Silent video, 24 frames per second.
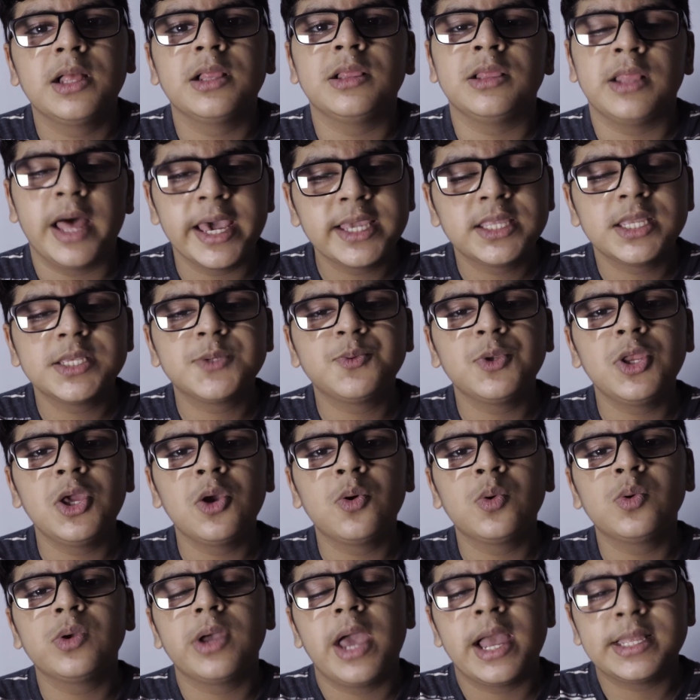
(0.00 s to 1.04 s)
Like this
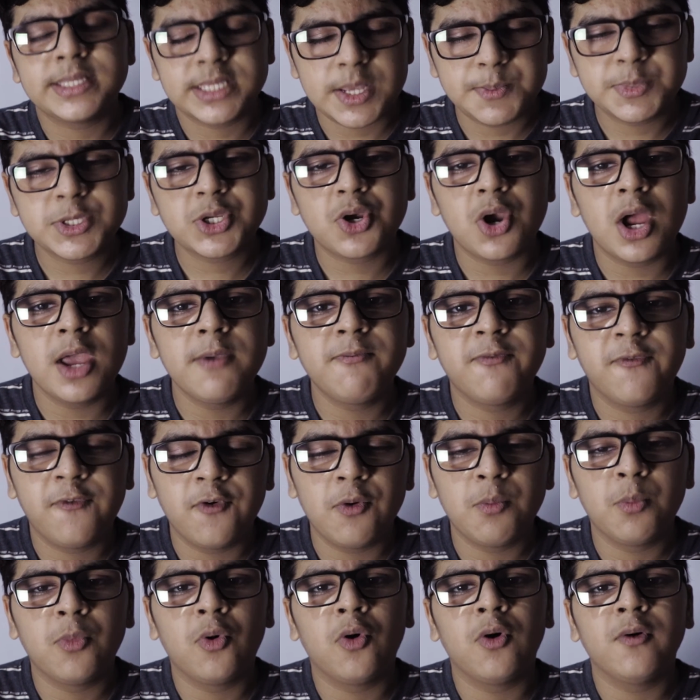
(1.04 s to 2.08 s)
video and subscribe
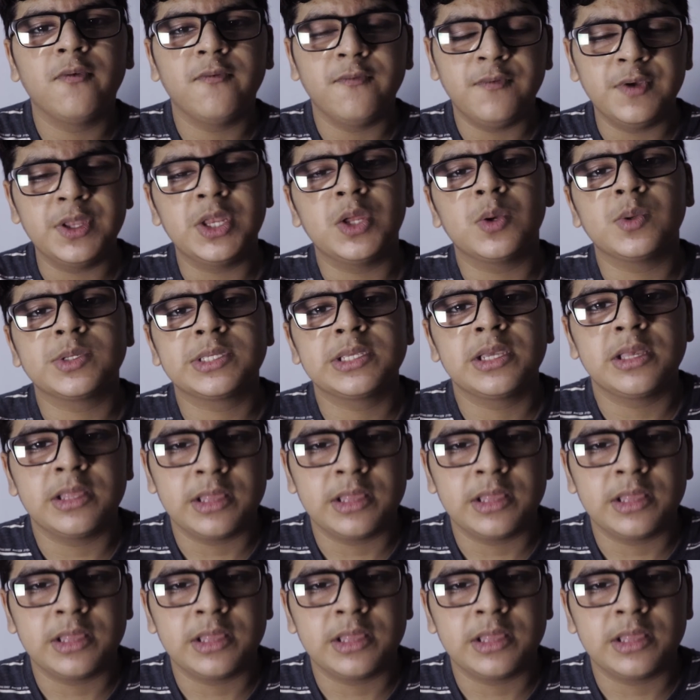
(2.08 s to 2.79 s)
for more videos